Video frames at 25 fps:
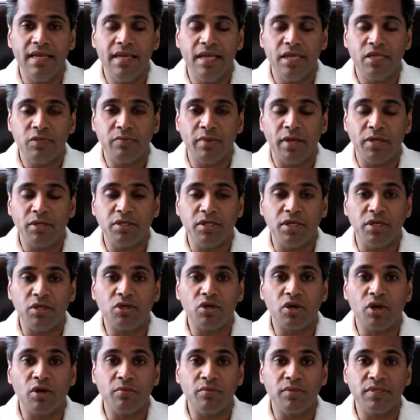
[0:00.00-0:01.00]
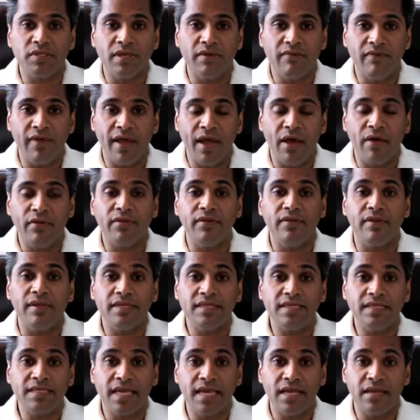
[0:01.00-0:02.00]
especially in terms of health of the
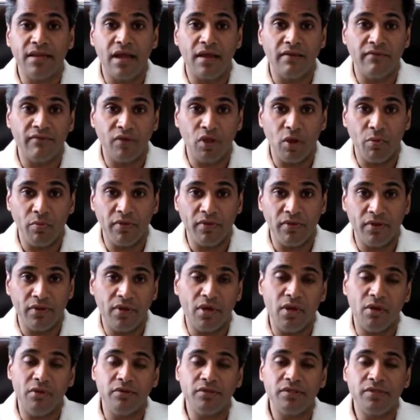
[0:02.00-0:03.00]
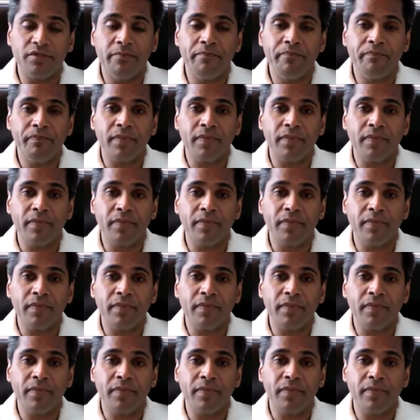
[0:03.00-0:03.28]
skin envelope of the nose.